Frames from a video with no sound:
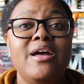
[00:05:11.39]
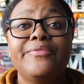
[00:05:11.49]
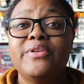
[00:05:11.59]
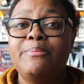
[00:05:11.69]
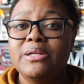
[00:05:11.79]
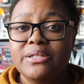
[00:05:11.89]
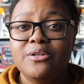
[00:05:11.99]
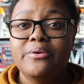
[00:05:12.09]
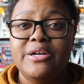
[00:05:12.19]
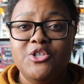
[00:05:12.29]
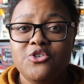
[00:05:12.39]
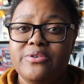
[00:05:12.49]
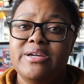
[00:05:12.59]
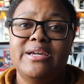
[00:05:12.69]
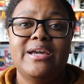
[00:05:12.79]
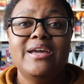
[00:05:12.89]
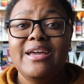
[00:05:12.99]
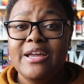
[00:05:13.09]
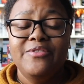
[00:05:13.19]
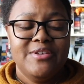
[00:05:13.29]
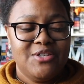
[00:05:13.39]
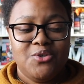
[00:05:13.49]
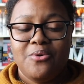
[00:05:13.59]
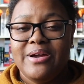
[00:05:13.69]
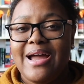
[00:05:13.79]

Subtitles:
the political intrigue in this story.